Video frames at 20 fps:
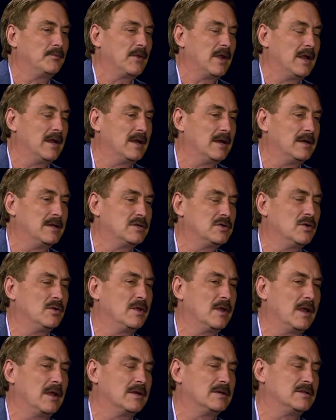
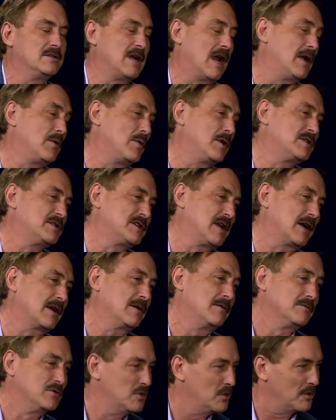in January 2nd
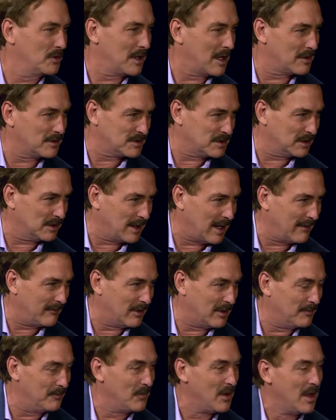of
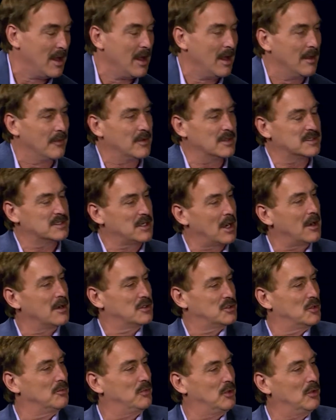2011, the Star and
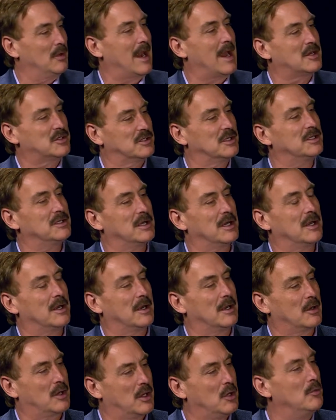Tribune actually did
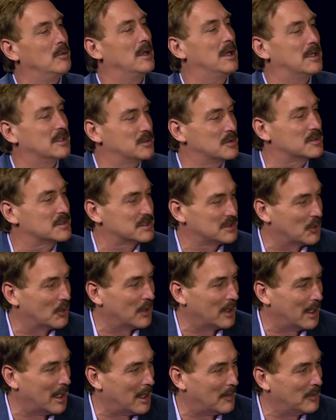a human interest
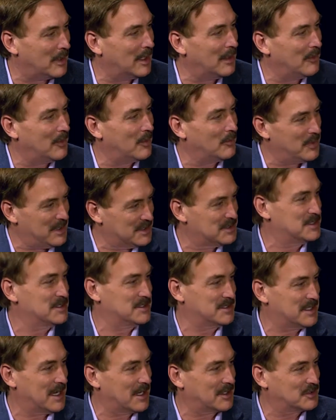story on me in their business
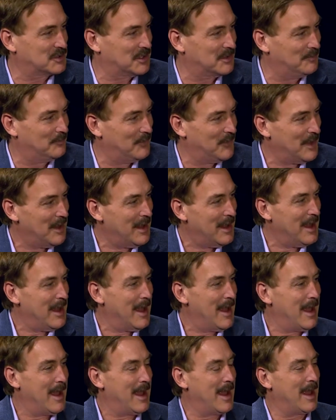section.
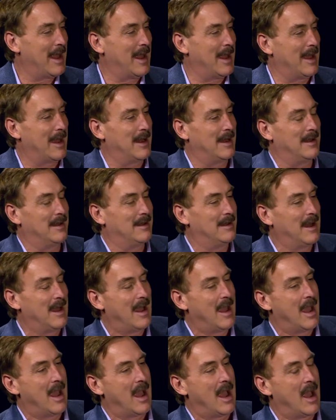And
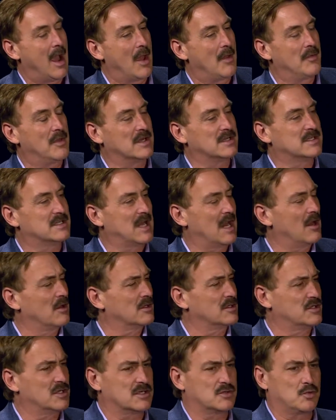the
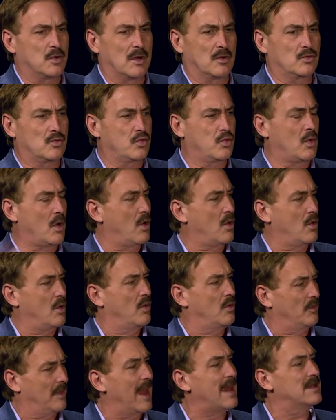sales just went
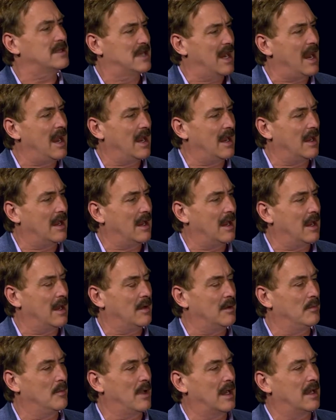whoo that day,
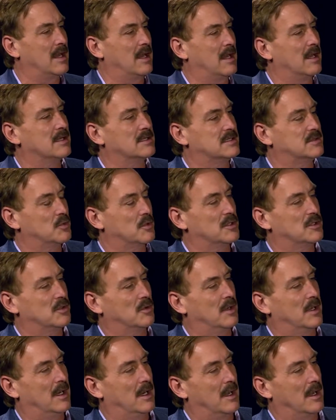and my kids were
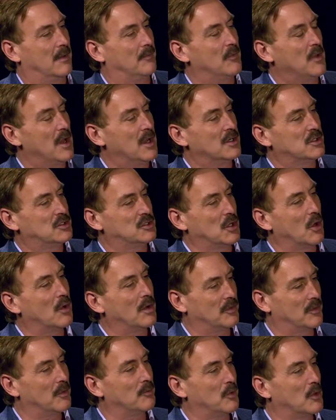doing a show
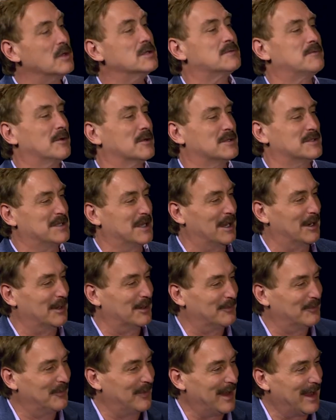at the Burnsville
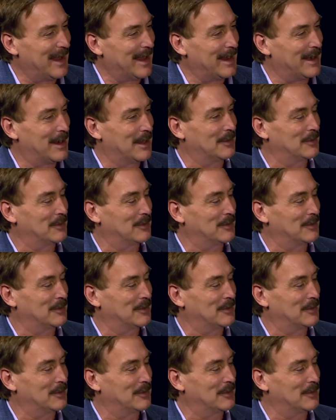Center in a